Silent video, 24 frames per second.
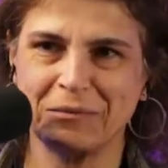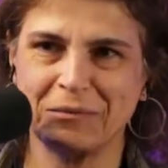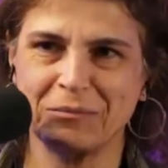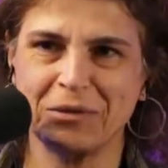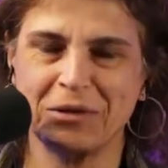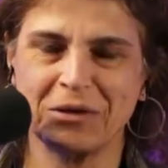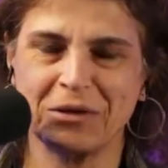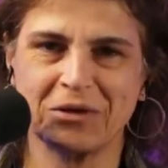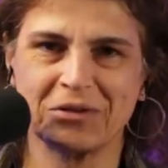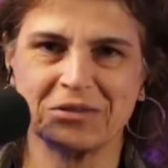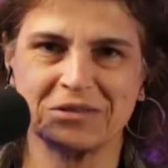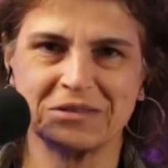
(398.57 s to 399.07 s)

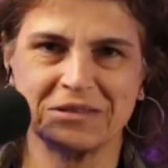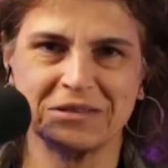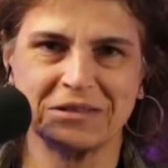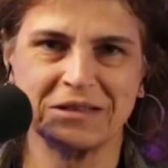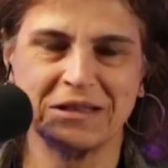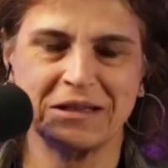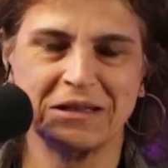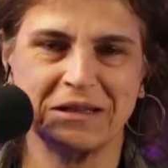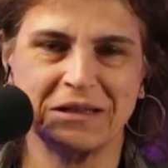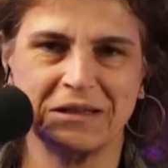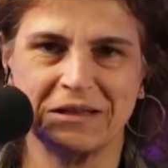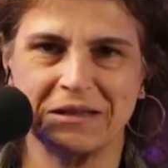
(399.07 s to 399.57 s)
because
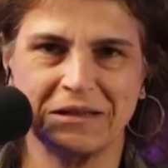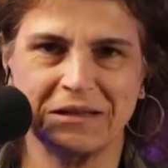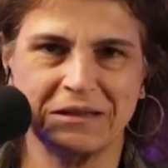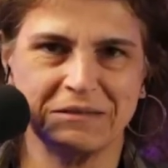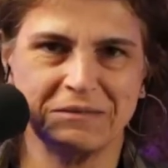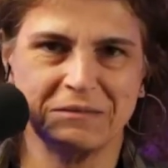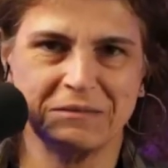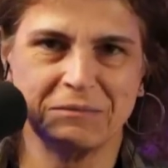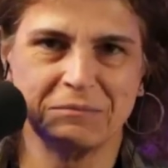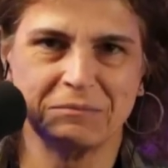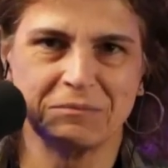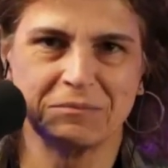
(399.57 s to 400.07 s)

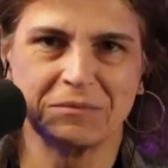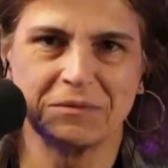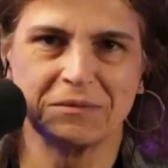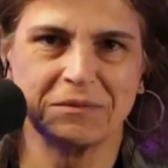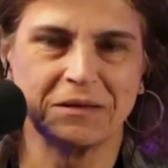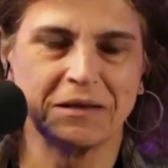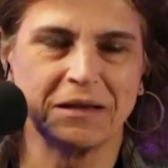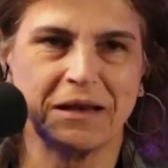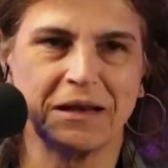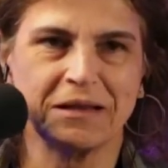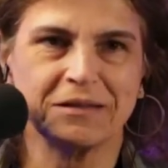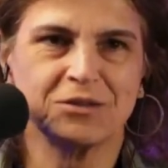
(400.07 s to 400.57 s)
I
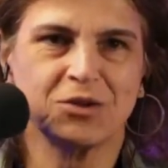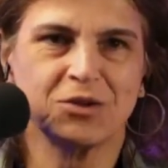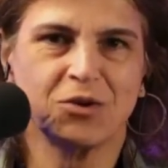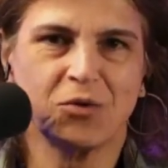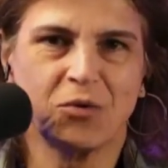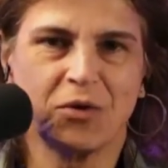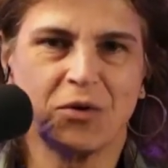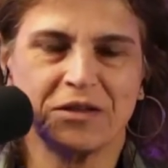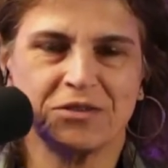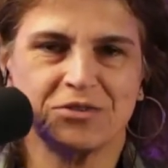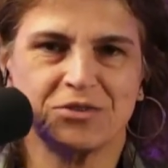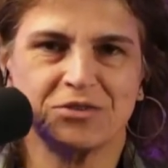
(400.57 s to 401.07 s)

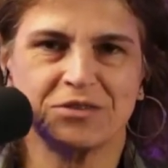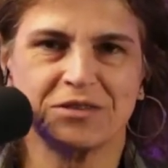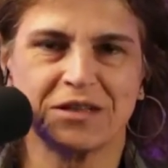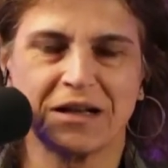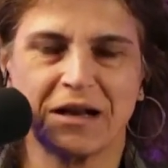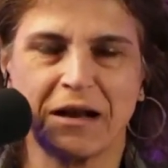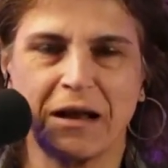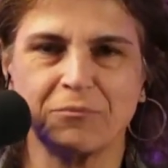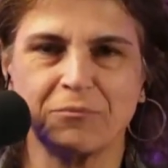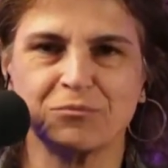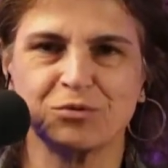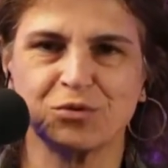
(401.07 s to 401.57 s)
don't register
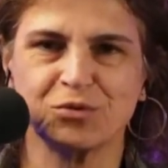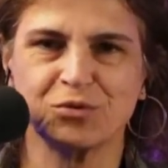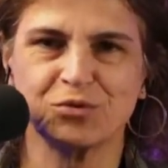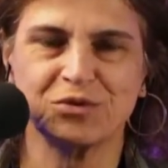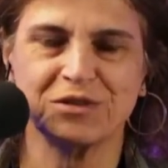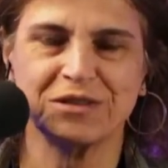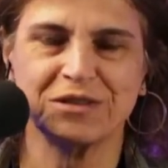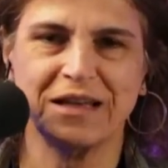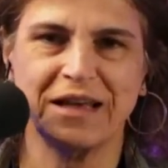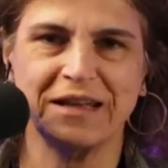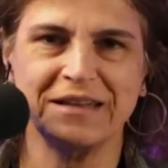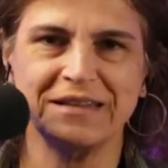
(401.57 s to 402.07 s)

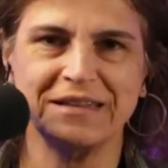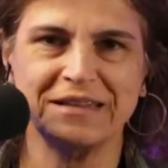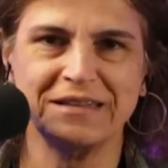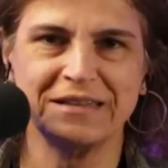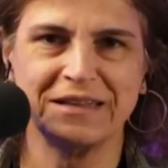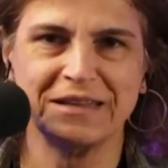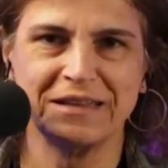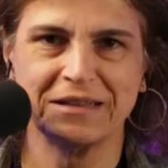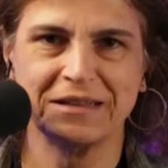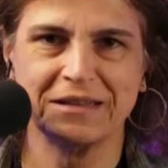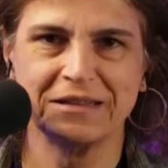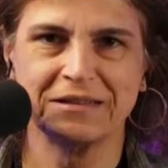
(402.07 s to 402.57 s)
absolutely
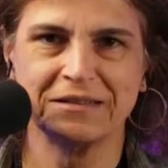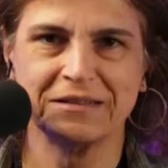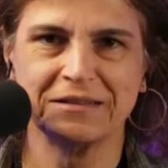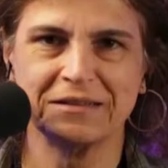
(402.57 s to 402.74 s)
anything.